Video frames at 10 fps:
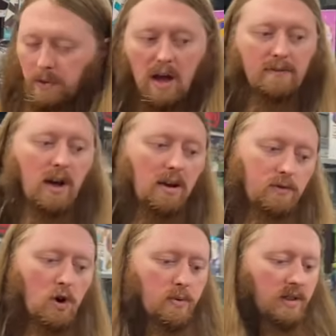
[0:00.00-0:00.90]
I've kind of
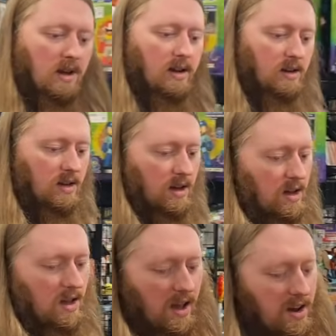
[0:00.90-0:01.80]
toyed with the
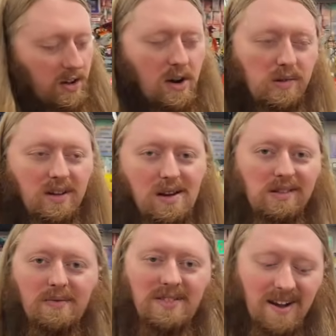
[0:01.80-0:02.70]
idea, and it goes against
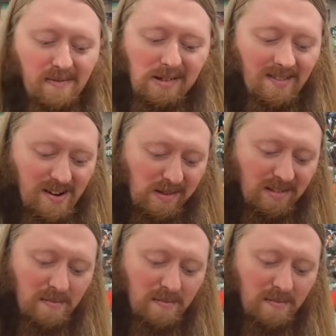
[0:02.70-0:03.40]
everything I've said recently,